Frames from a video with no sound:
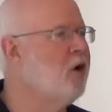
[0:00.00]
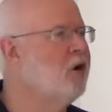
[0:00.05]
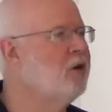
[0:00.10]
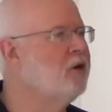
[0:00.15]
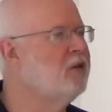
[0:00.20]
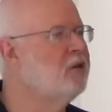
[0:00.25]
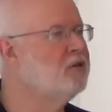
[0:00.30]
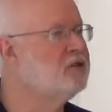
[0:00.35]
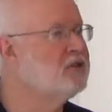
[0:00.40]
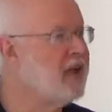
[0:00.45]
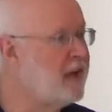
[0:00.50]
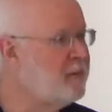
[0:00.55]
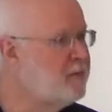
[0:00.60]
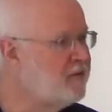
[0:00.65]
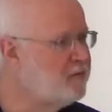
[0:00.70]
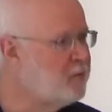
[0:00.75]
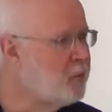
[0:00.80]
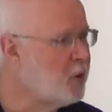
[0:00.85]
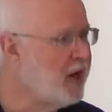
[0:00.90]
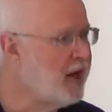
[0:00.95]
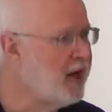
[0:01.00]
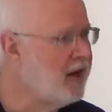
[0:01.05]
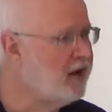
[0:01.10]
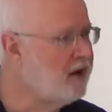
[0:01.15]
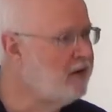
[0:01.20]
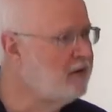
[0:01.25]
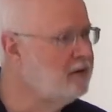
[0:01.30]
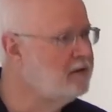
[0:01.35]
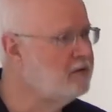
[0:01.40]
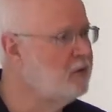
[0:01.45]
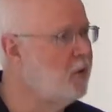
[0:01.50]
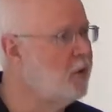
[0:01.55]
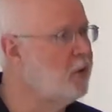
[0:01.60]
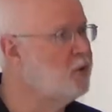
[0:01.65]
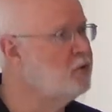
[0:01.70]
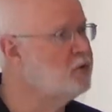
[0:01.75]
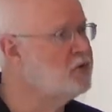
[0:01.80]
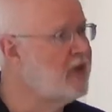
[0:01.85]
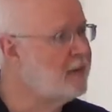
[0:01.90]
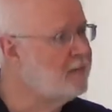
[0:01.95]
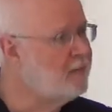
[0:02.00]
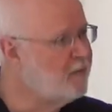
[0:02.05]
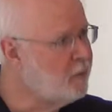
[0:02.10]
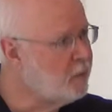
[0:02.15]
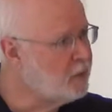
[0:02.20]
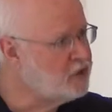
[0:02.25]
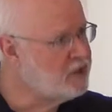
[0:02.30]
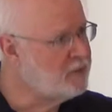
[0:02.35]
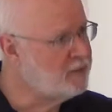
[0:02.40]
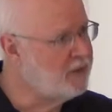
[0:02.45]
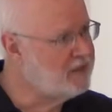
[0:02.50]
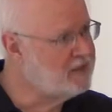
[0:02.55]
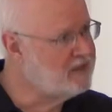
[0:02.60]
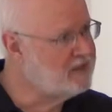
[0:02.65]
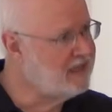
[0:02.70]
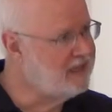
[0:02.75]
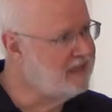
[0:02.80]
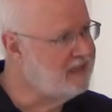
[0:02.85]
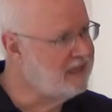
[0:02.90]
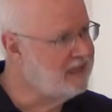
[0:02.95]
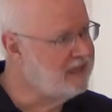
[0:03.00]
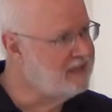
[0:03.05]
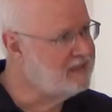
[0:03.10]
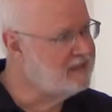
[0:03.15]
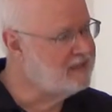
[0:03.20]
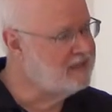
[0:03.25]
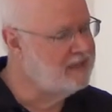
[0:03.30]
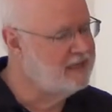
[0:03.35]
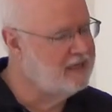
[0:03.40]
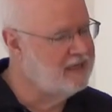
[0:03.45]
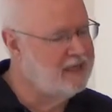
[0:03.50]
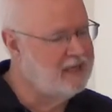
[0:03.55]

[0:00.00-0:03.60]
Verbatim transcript: or your time of prayer, or your time of worship on Sundays